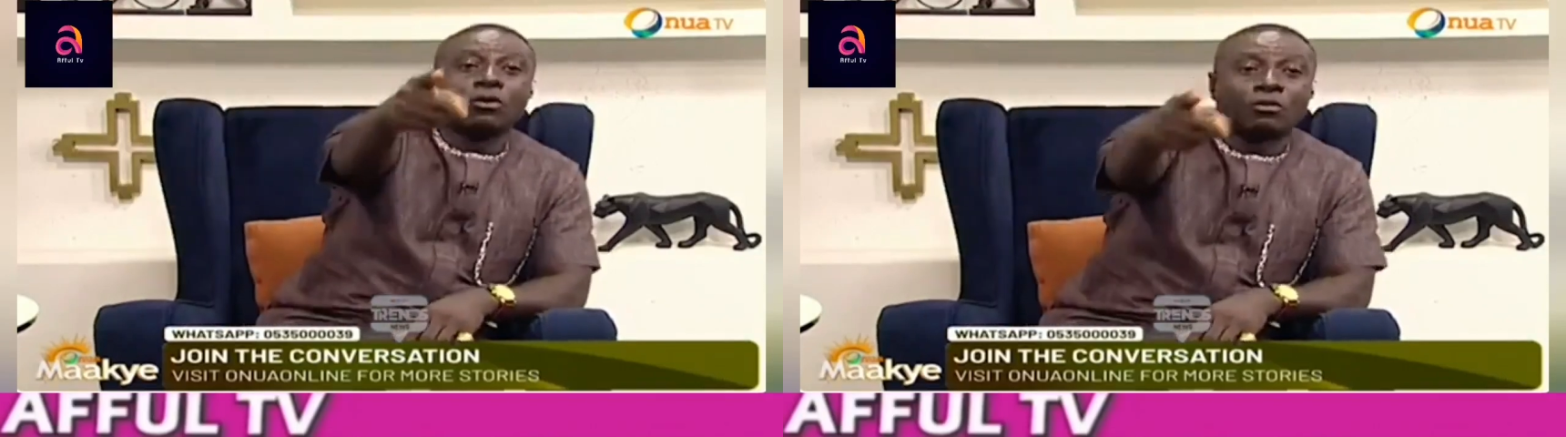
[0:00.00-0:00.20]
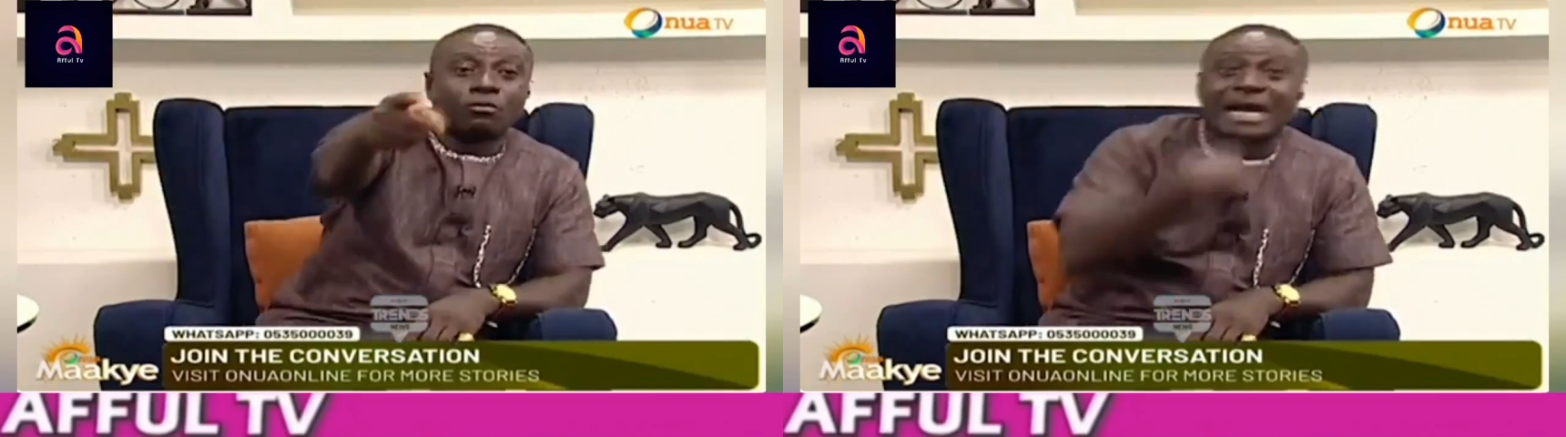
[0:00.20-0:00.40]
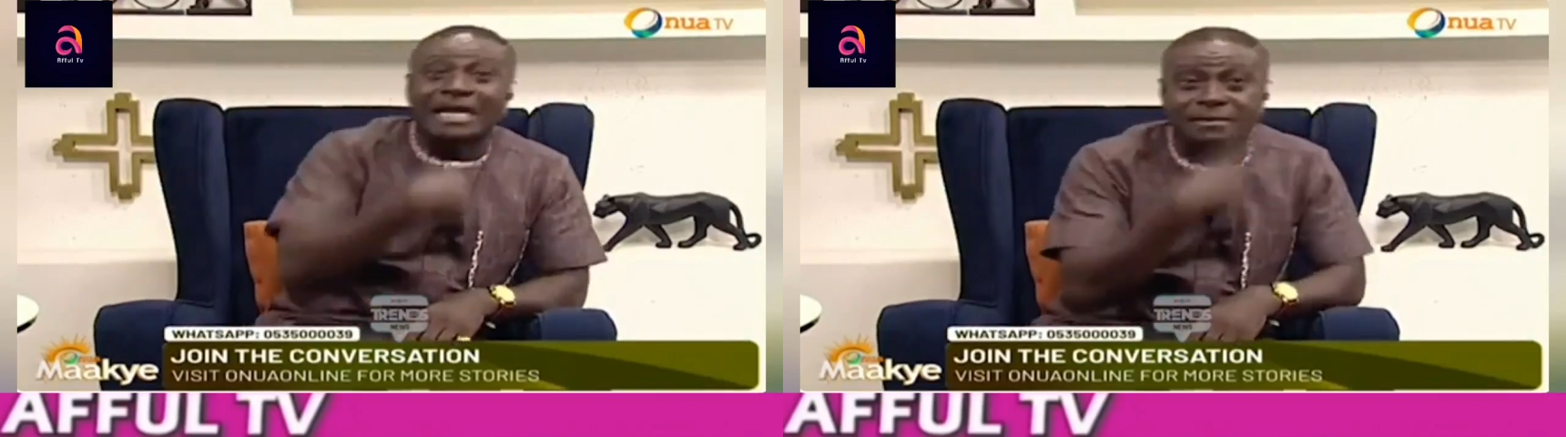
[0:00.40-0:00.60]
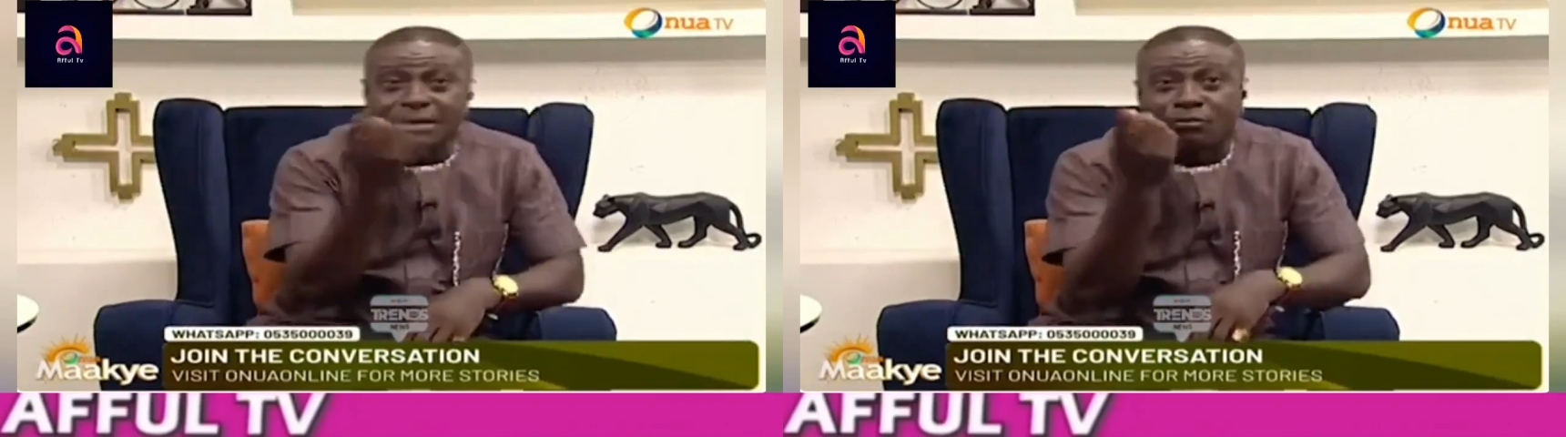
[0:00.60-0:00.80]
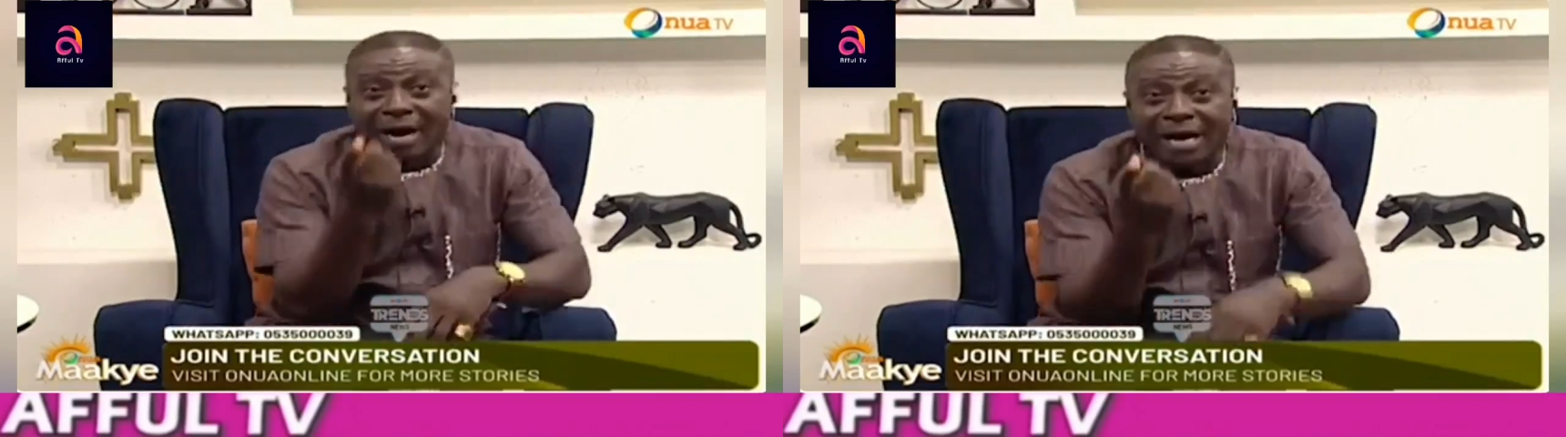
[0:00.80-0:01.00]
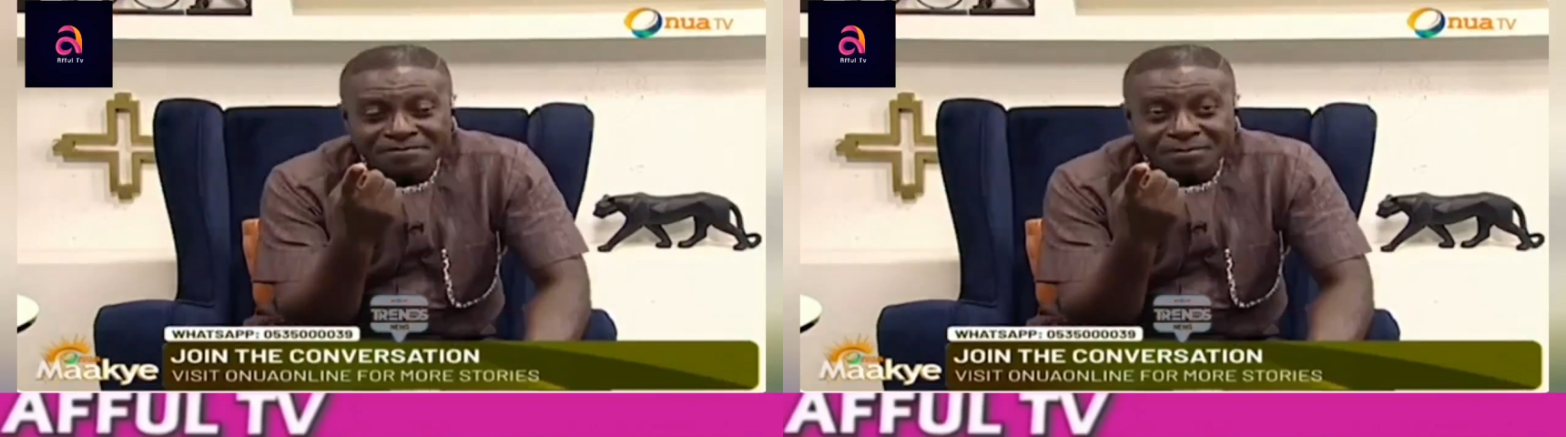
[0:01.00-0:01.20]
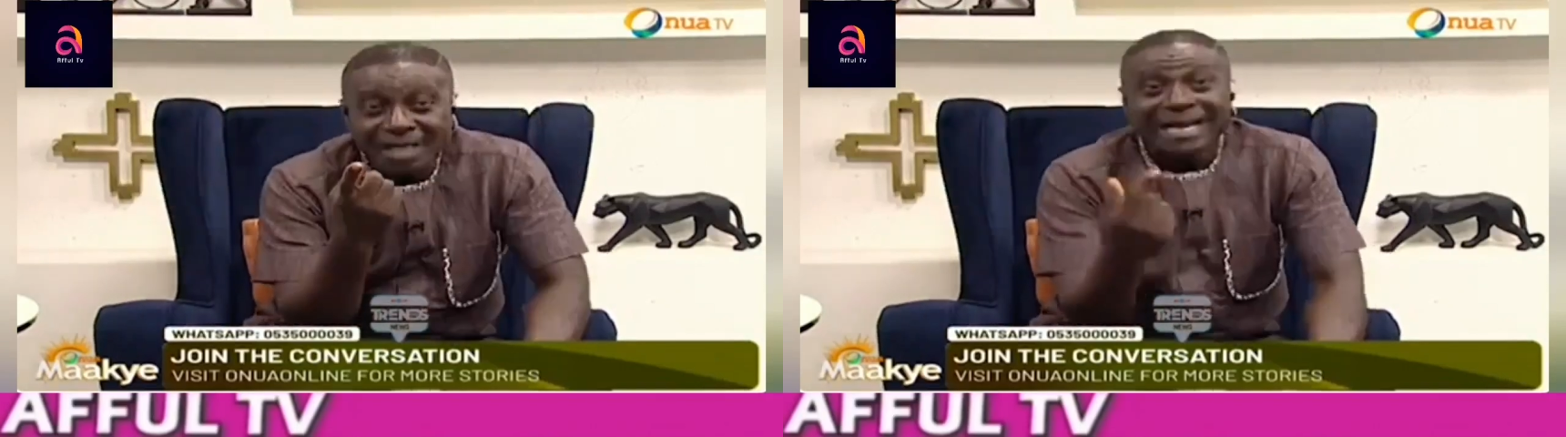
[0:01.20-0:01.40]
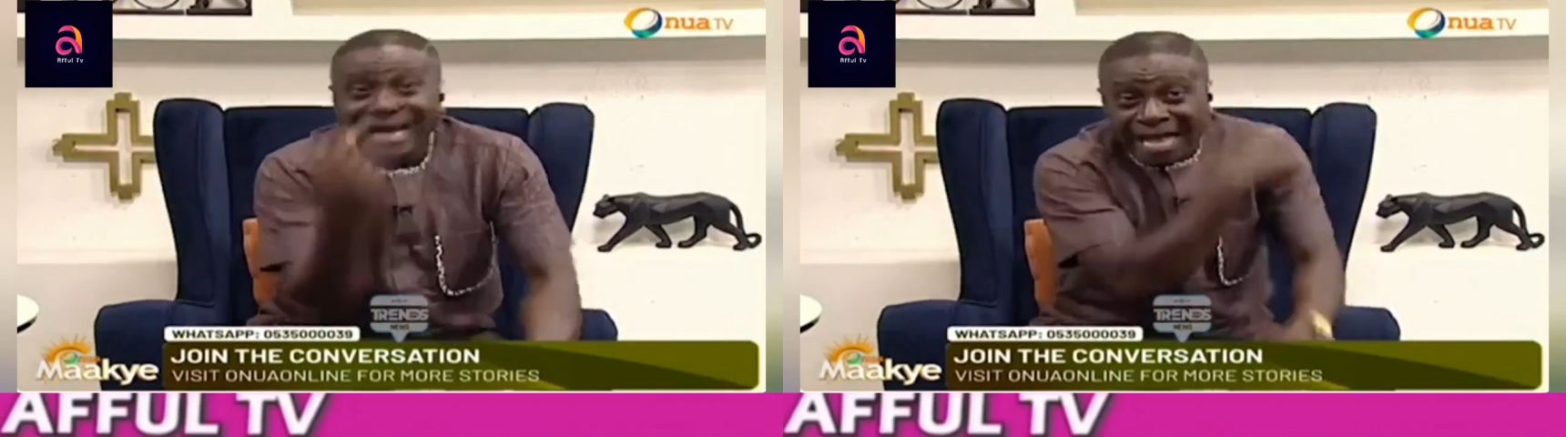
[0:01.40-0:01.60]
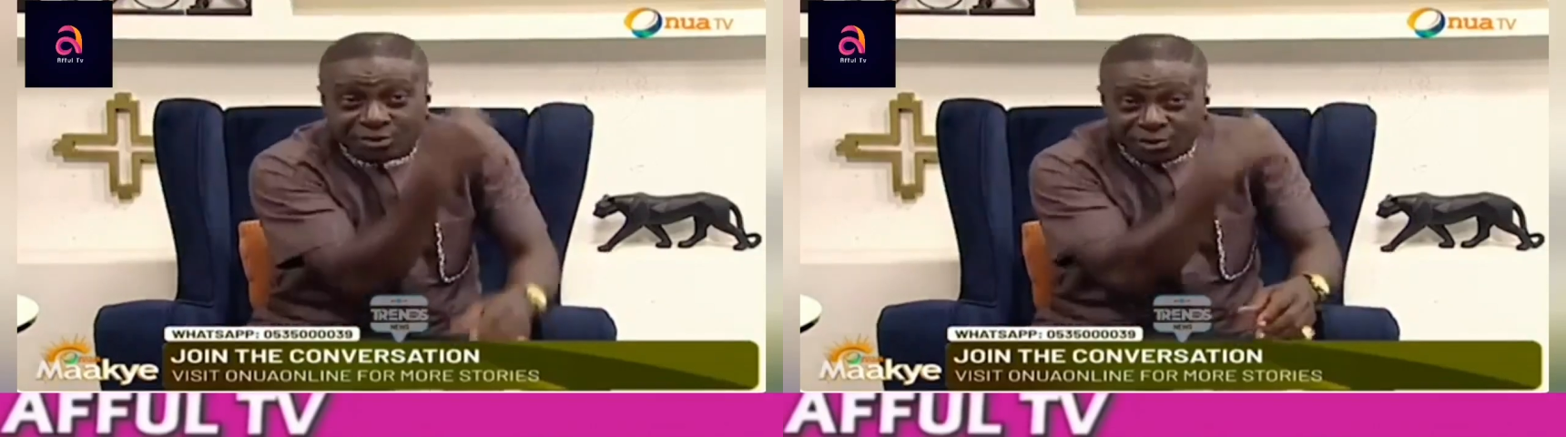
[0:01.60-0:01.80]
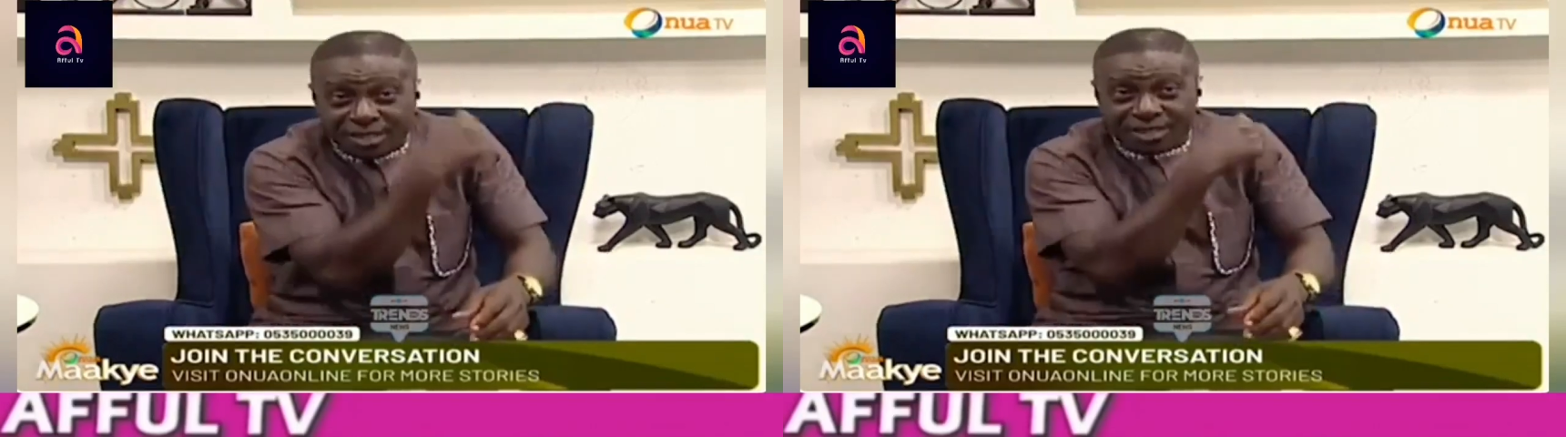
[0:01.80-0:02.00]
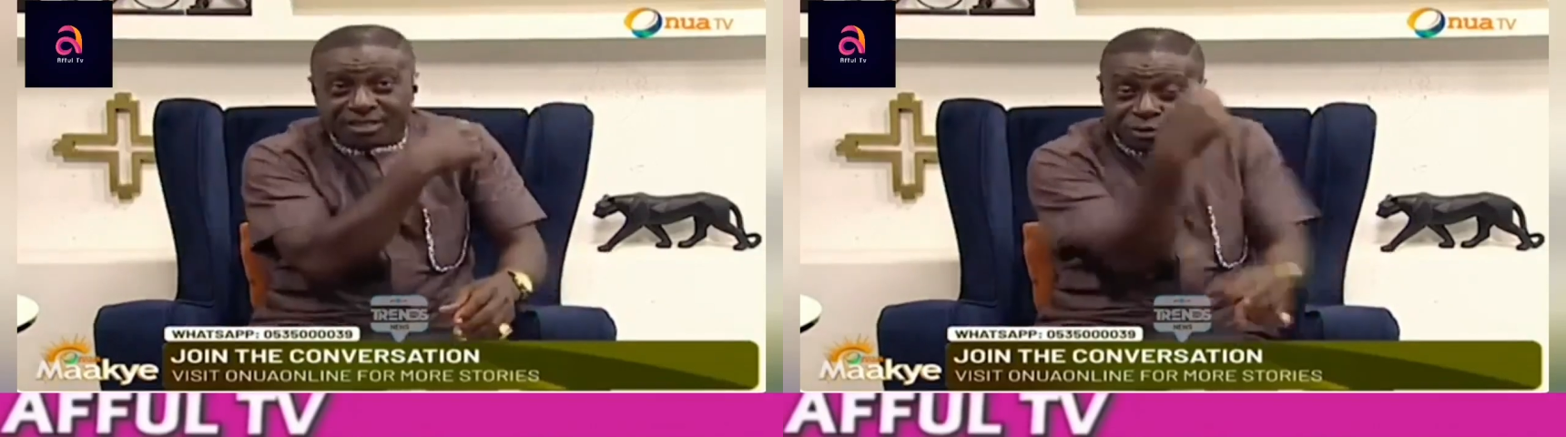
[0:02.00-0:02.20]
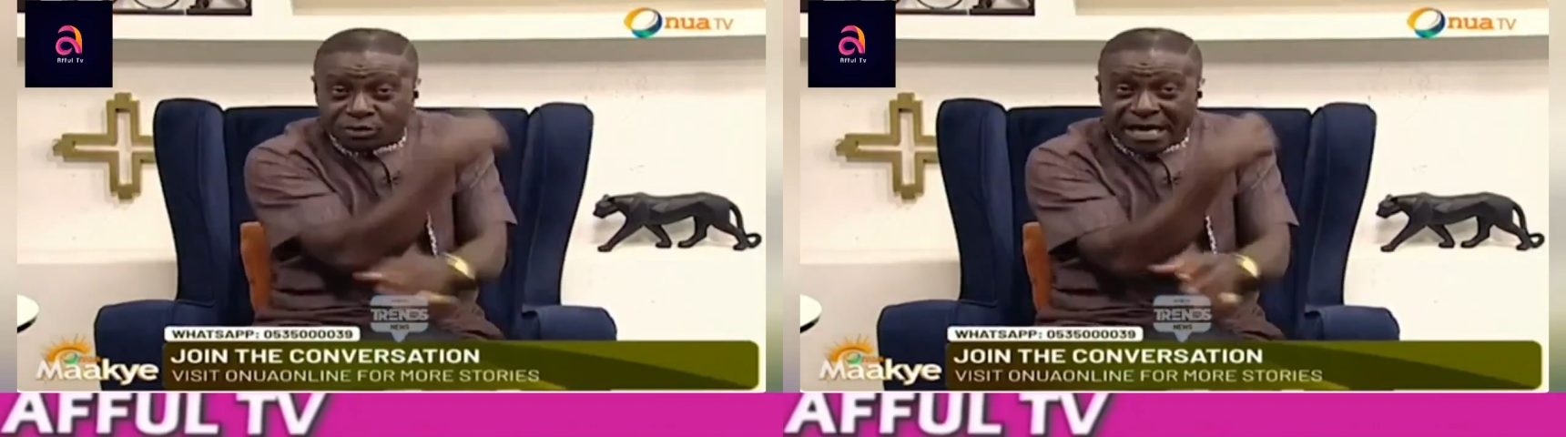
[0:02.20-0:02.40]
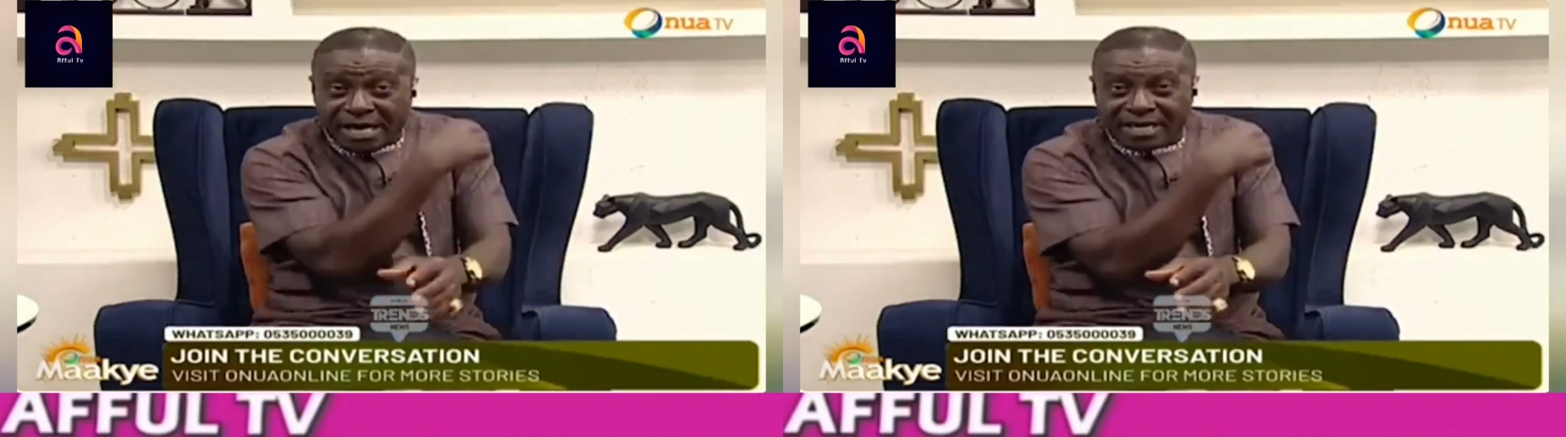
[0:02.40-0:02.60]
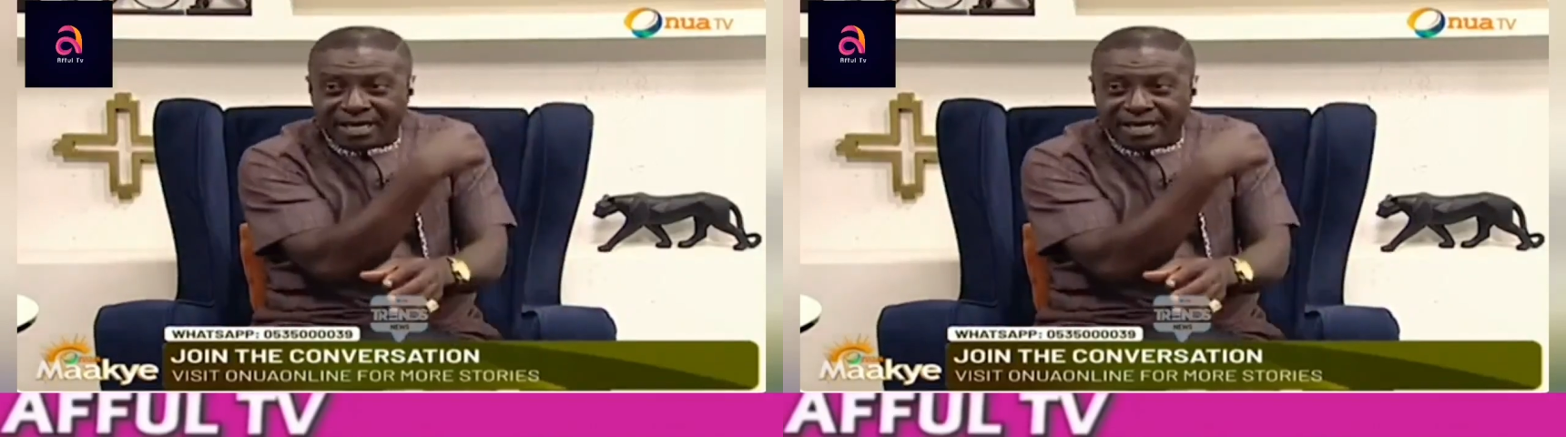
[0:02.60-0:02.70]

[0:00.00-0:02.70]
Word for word: Monka last week, Tuesday,